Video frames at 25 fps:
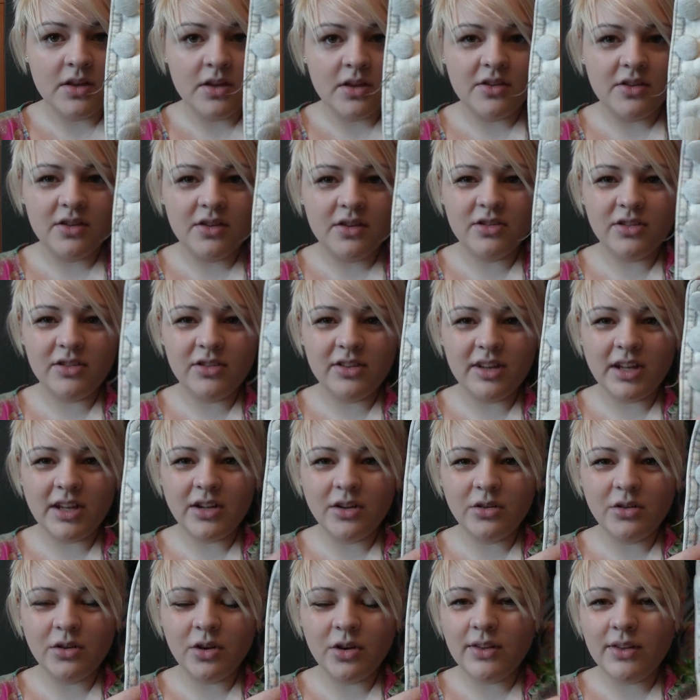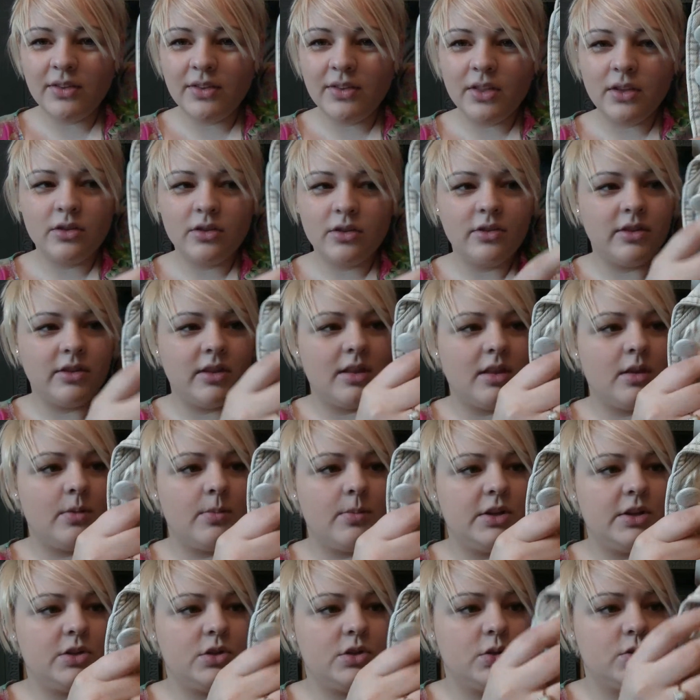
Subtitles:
I think they're just a little bit